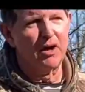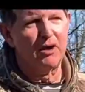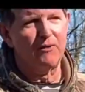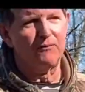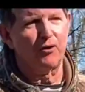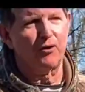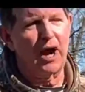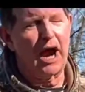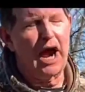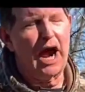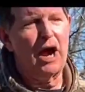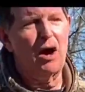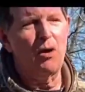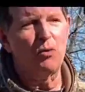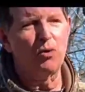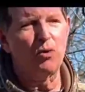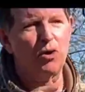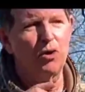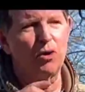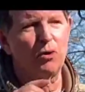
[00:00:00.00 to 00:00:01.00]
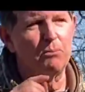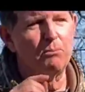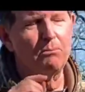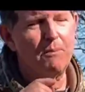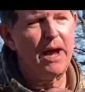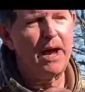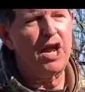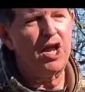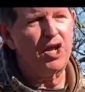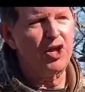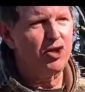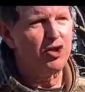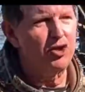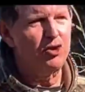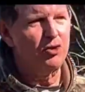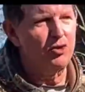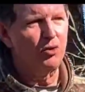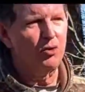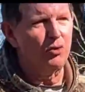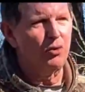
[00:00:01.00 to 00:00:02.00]
for I will make
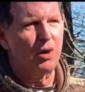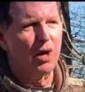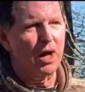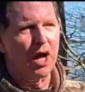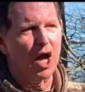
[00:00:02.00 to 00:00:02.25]
you